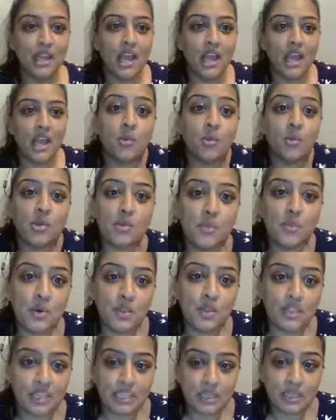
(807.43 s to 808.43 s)
I will put
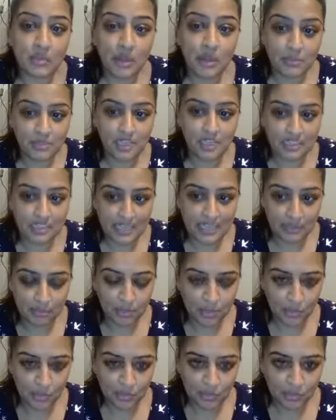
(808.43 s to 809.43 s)
the website down
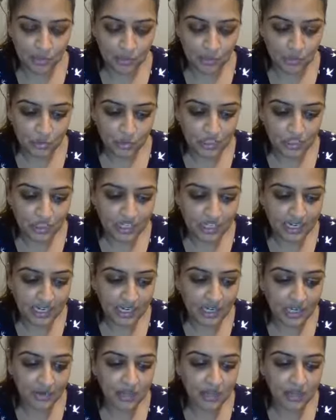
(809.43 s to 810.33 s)
below for you all to check out,